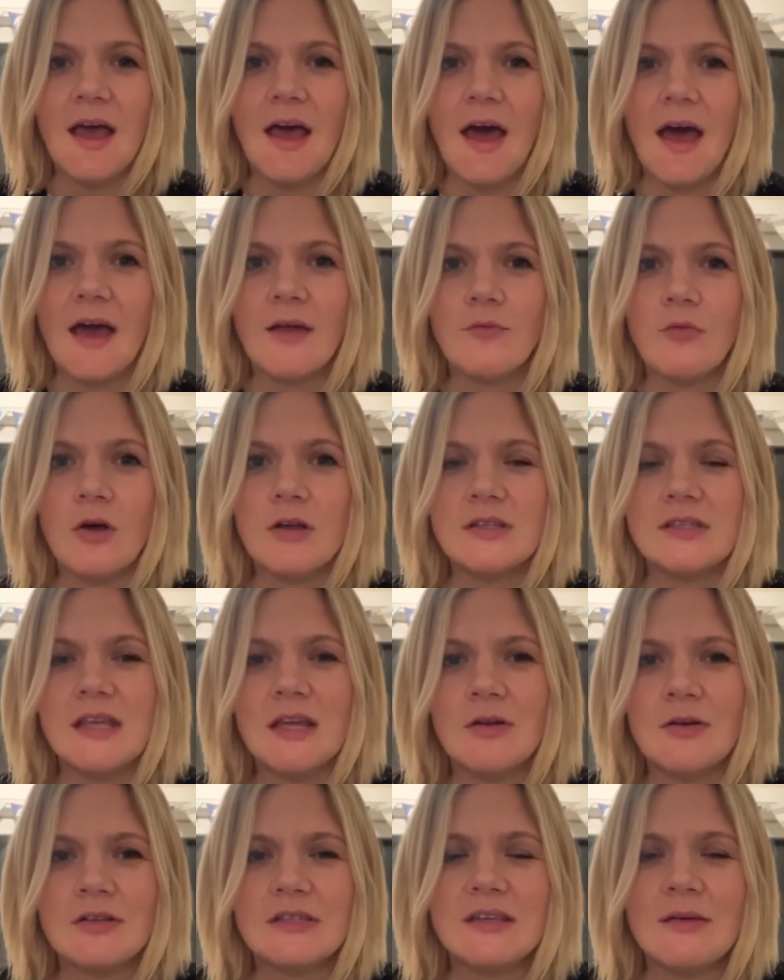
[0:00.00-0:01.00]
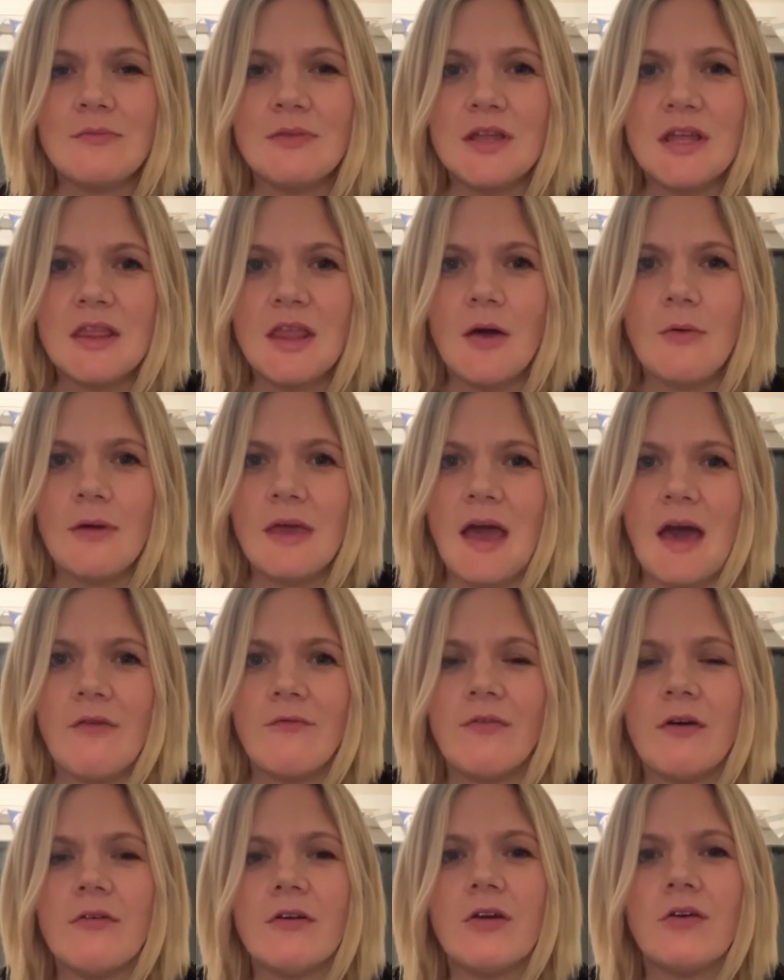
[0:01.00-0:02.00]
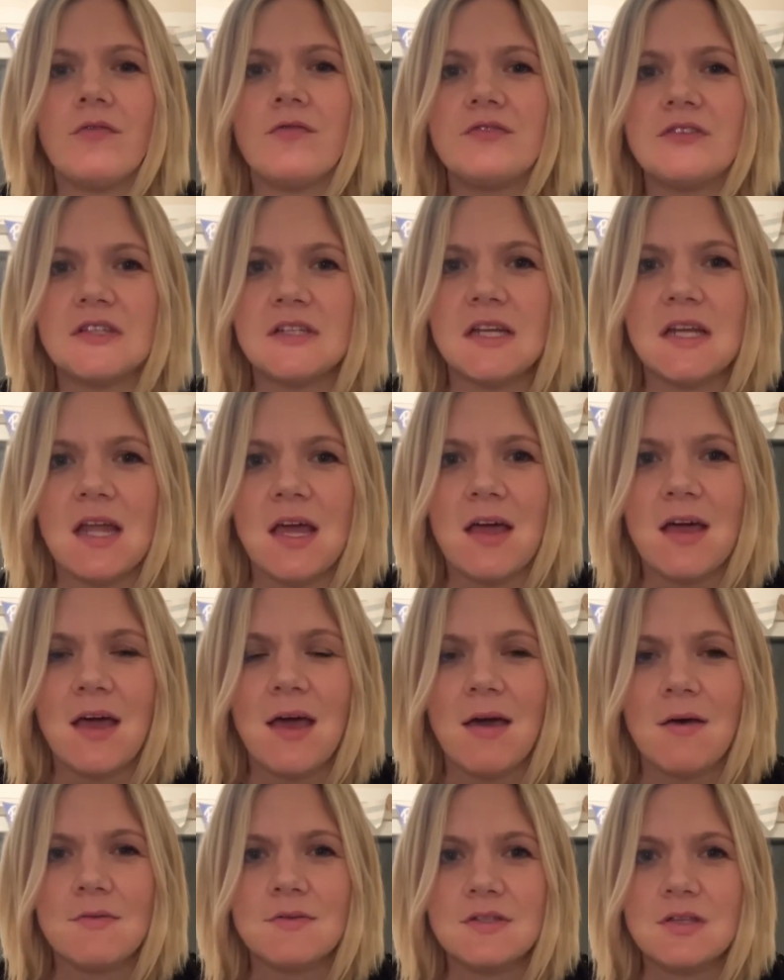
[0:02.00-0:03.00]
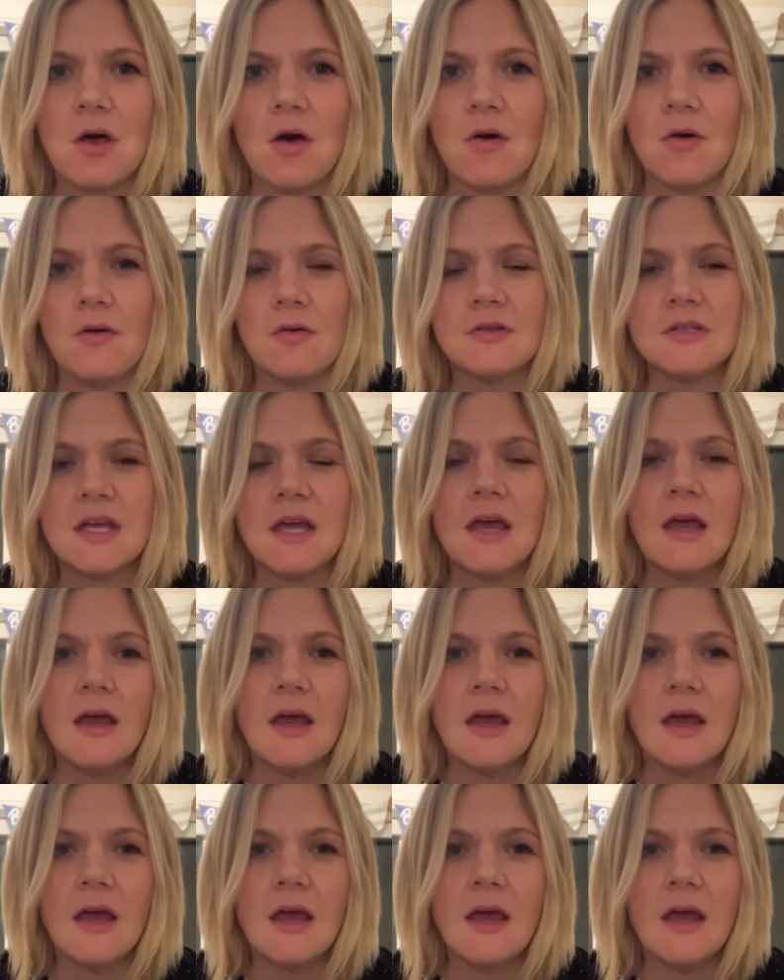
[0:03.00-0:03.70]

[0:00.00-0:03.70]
and whilst they're not something that we have very often in our household,